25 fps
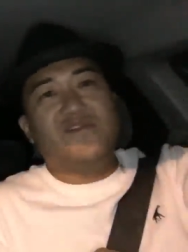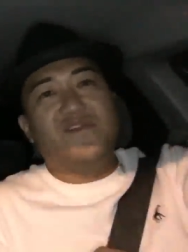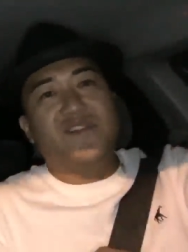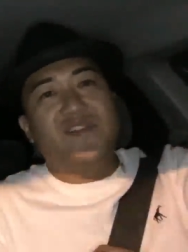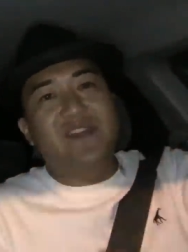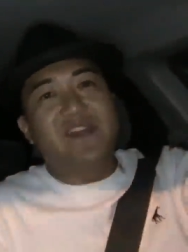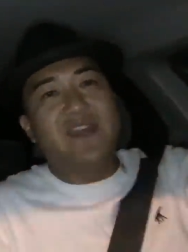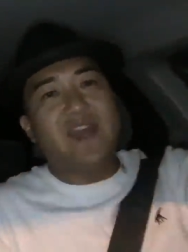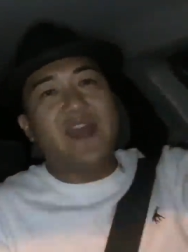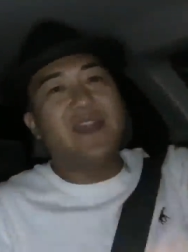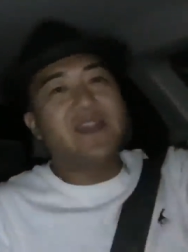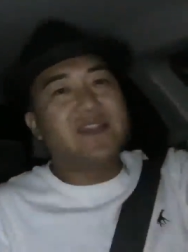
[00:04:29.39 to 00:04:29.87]

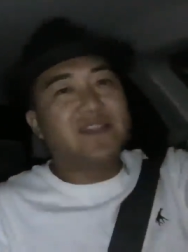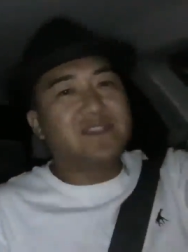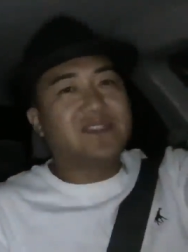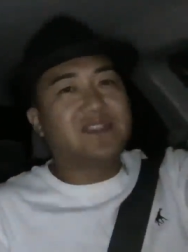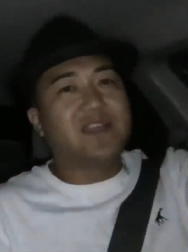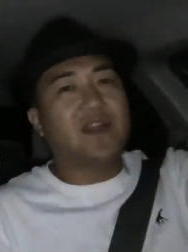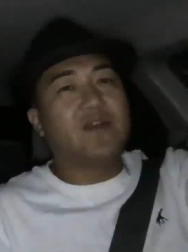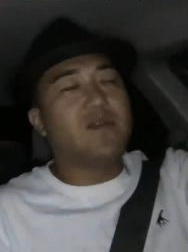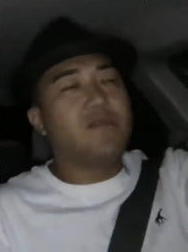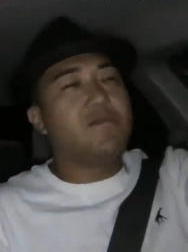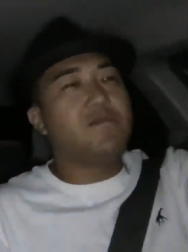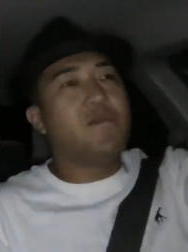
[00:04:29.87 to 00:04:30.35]
Forgetting
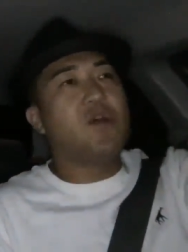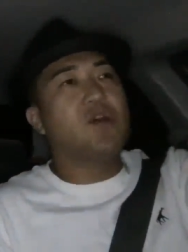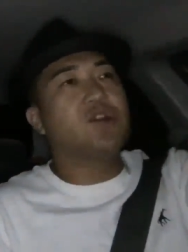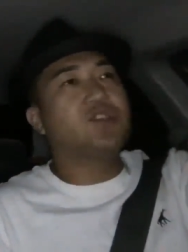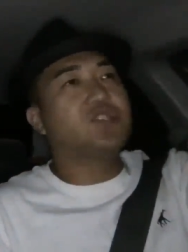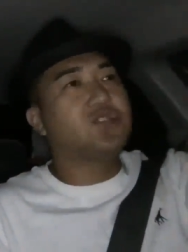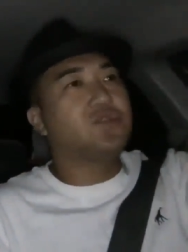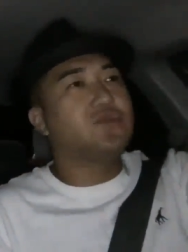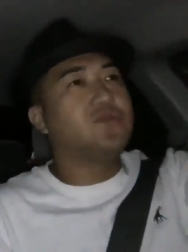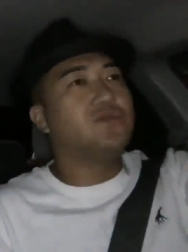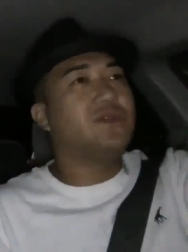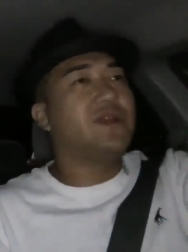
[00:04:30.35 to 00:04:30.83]
Sarah
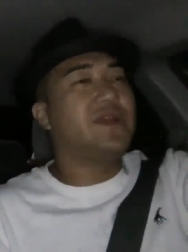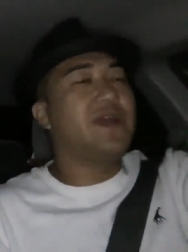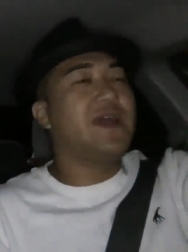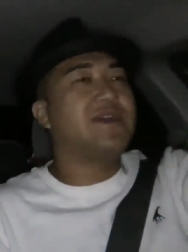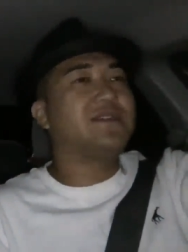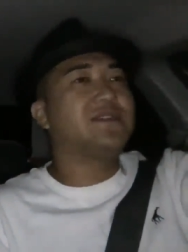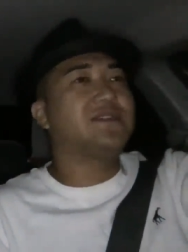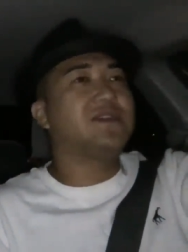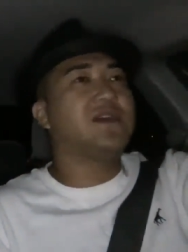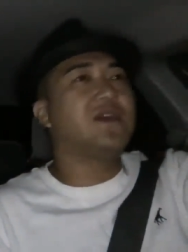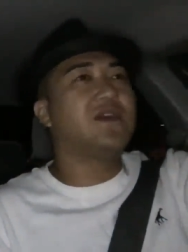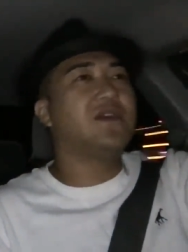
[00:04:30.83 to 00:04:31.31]
Marshall. It
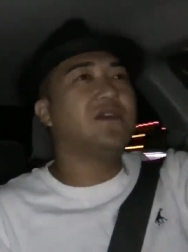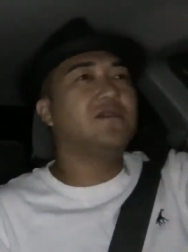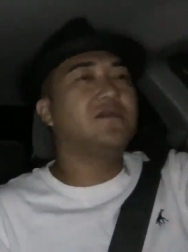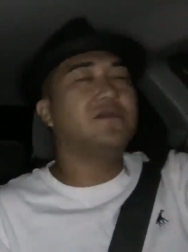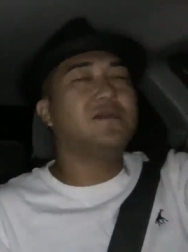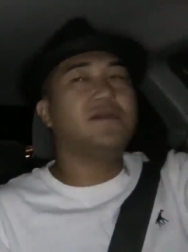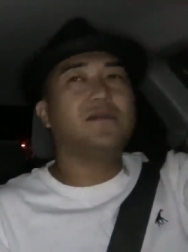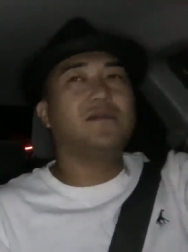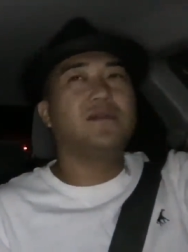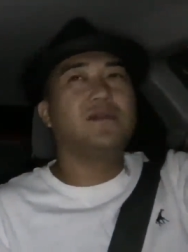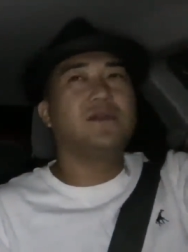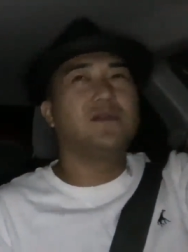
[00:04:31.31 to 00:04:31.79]
has a,
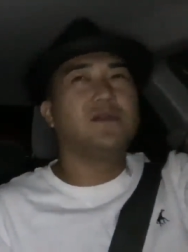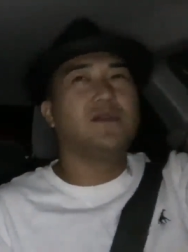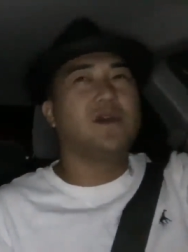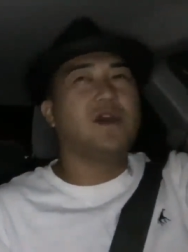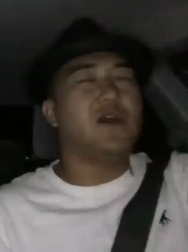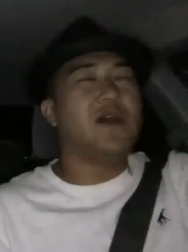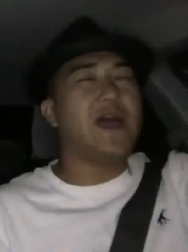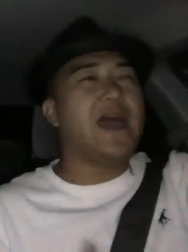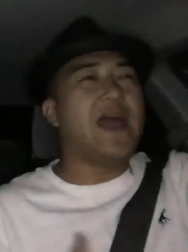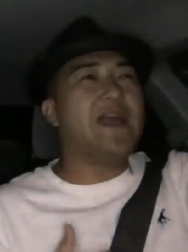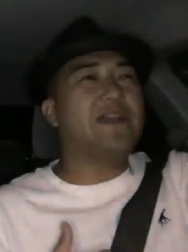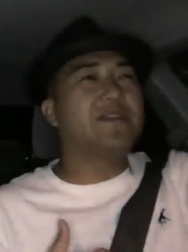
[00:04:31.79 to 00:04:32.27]

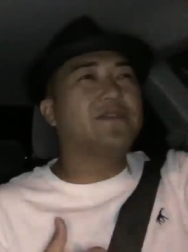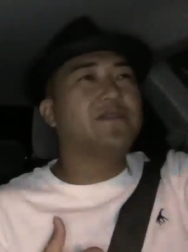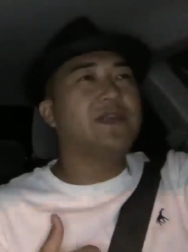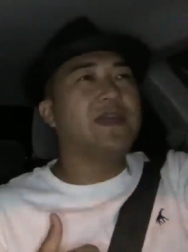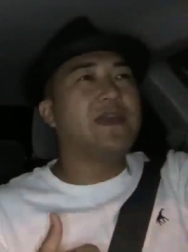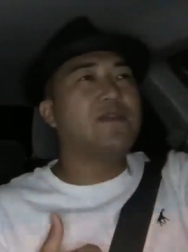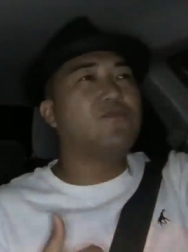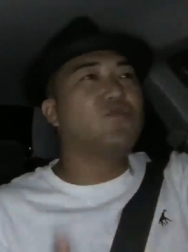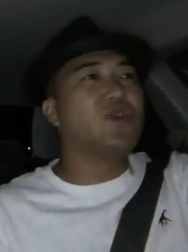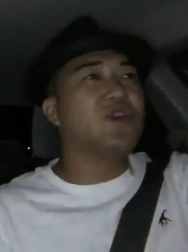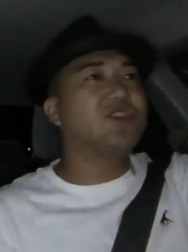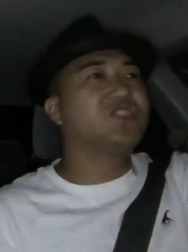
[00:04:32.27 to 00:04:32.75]
a actor
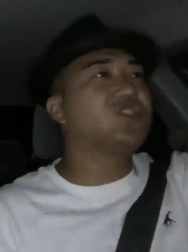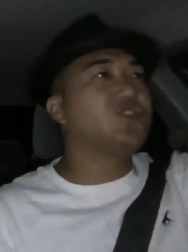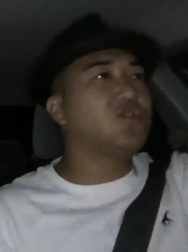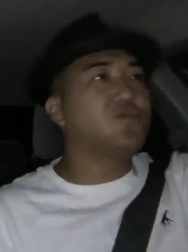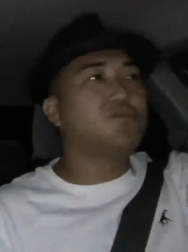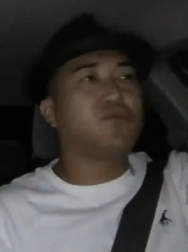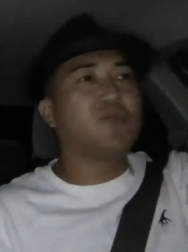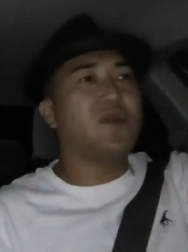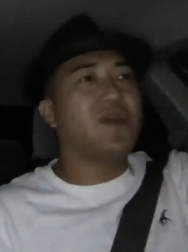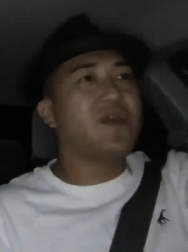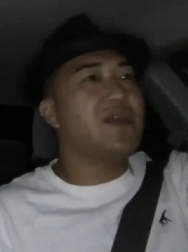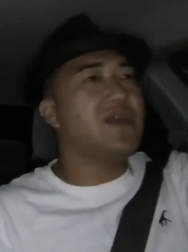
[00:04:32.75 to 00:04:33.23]
named
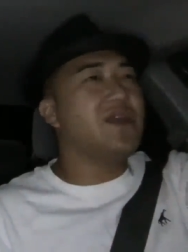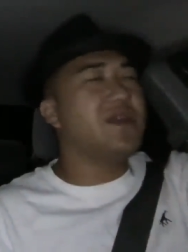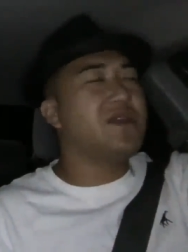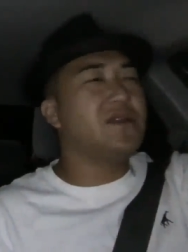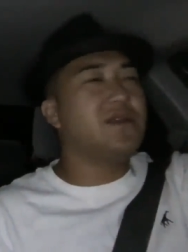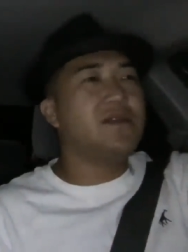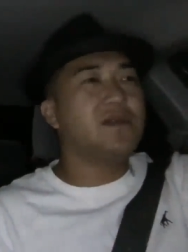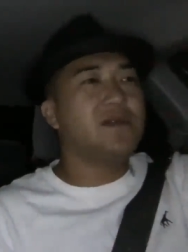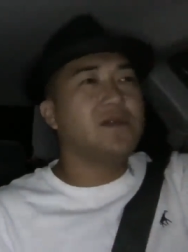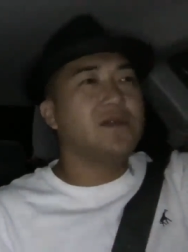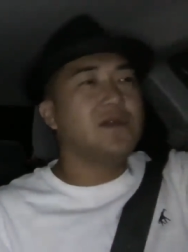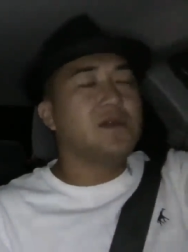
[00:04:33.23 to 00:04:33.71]
Russell
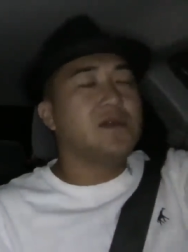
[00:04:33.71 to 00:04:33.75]
Brand,